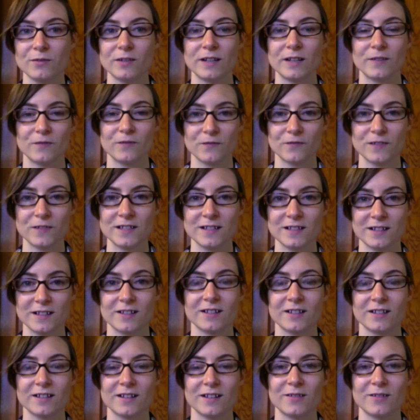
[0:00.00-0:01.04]
like
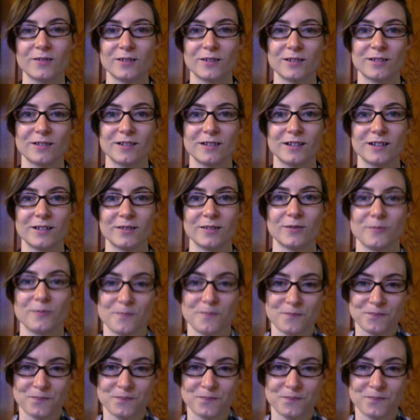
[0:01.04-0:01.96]
physically, or you know